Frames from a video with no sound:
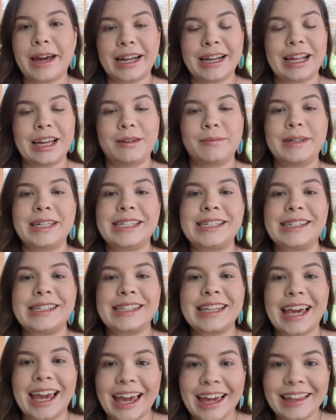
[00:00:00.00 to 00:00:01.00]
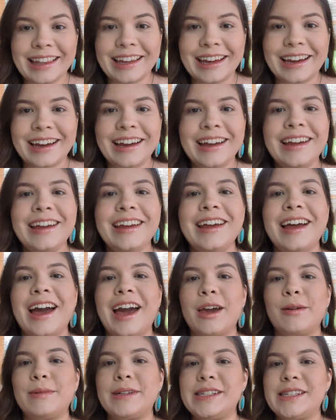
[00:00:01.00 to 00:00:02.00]
my name is Kaela.
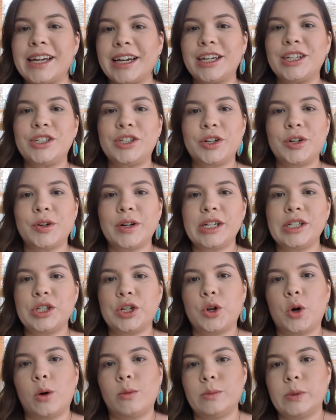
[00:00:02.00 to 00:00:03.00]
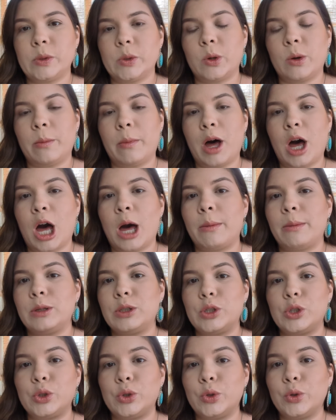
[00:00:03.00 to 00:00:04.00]
I'm a second generation homeschool mom
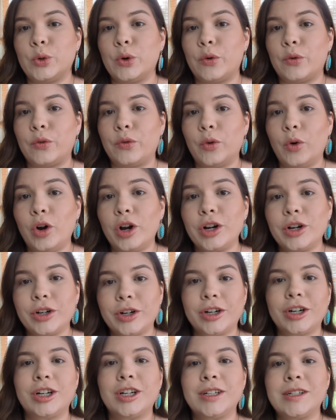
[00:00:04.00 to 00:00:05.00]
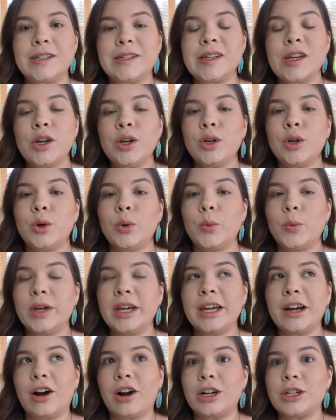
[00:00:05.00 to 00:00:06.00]
to 4 girls.
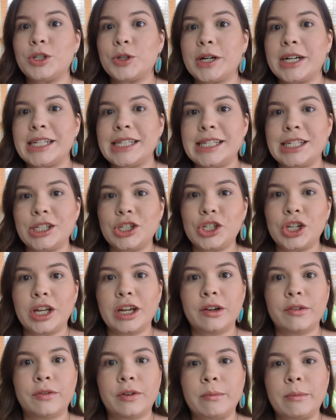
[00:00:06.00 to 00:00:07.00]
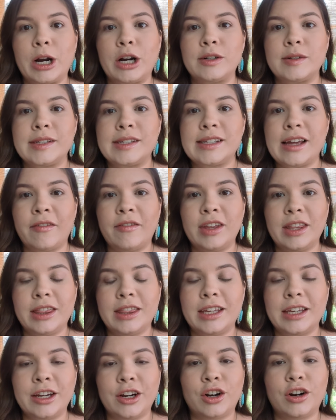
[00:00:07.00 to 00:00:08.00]
We are transitioning from our 7th
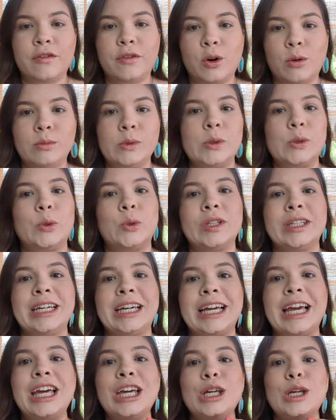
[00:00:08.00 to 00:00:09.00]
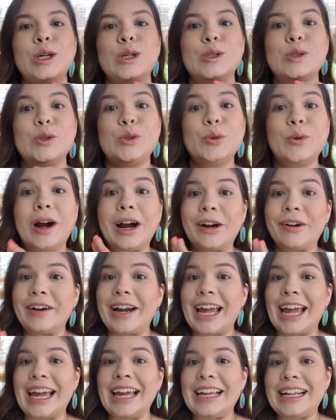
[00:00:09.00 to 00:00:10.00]
year of homeschooling to our
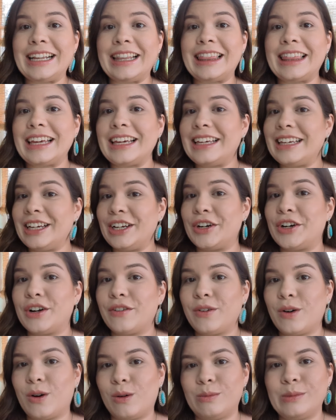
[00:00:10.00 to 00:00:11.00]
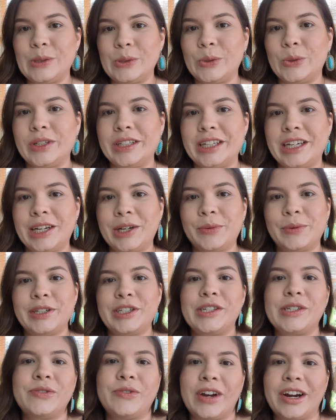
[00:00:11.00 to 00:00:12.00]
8th year of homeschooling,
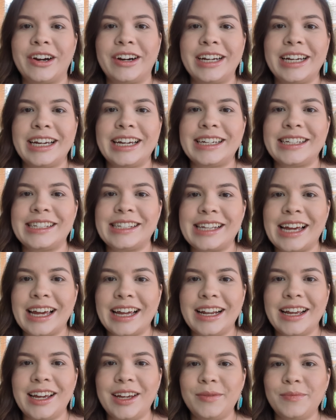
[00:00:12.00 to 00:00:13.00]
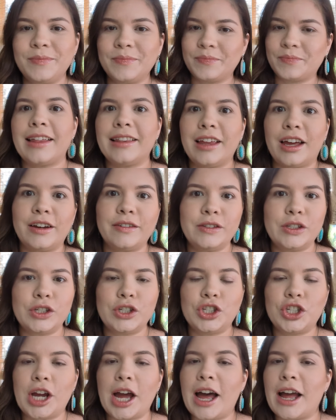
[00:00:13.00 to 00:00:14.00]
which is very exciting. I love to
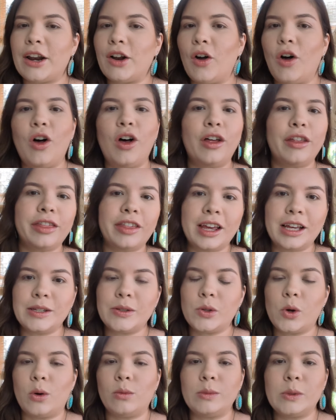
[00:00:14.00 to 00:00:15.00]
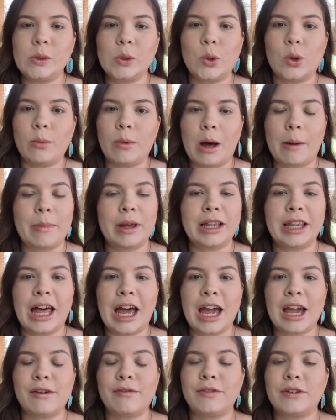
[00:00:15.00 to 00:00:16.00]
chat all things homeschool mama
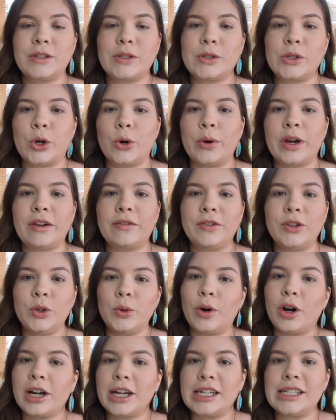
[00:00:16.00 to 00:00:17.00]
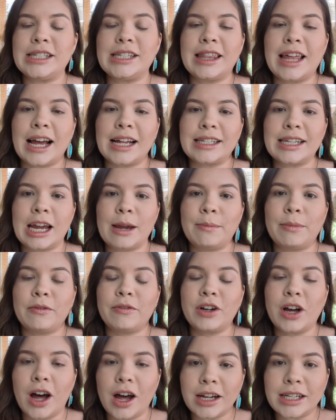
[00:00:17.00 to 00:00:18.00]
life. So if you are into that type
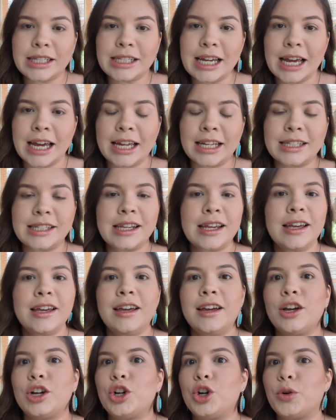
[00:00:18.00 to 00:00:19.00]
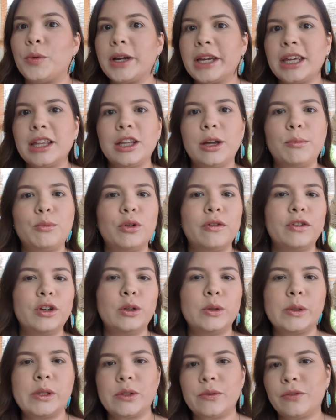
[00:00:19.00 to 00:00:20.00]
of content, curriculum
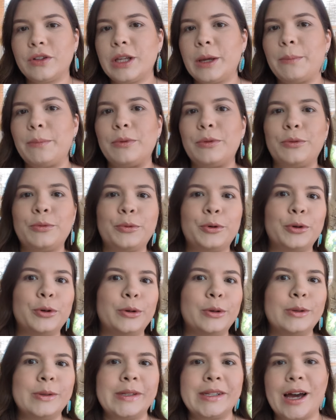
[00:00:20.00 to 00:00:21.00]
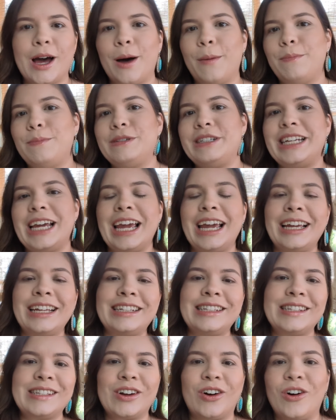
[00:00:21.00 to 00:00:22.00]
reviews, flip throughs,
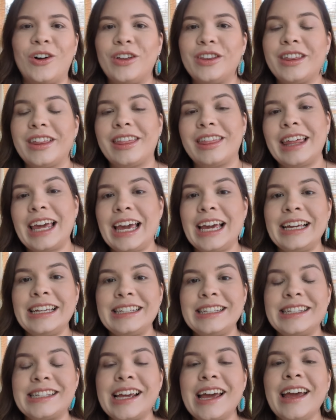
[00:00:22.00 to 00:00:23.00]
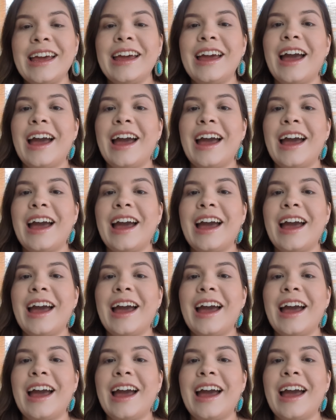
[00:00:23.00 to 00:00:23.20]
updates, all the things,